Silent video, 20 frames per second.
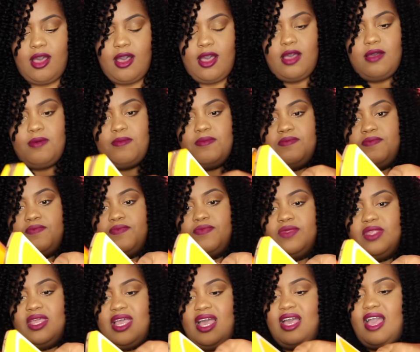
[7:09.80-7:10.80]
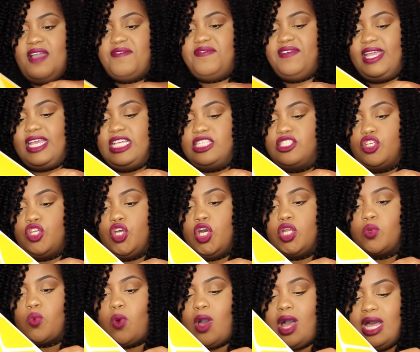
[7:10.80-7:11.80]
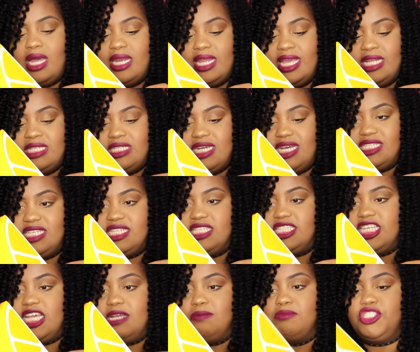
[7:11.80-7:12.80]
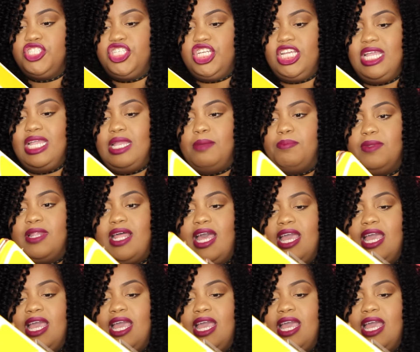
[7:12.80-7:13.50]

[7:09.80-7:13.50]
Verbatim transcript: Um, I feel like it's good quality. Doesn't seem cheap.